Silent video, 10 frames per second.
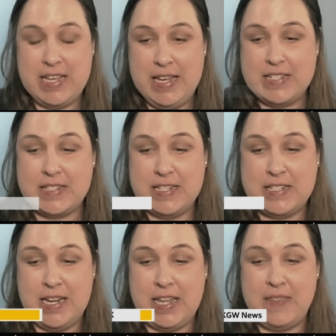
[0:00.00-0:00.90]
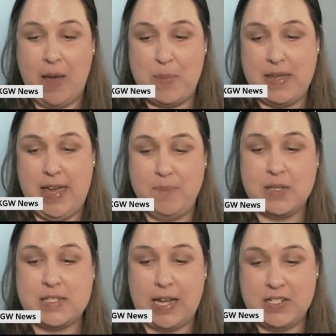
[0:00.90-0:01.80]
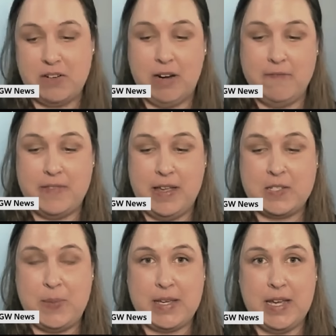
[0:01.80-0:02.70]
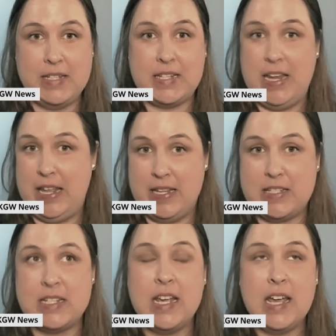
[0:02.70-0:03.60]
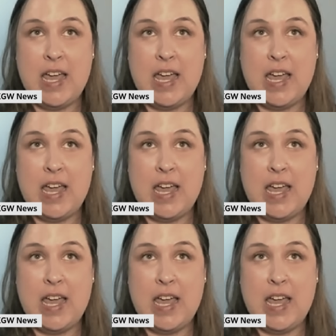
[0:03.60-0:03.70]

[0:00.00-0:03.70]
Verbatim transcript: is the city that became the center of this, because it is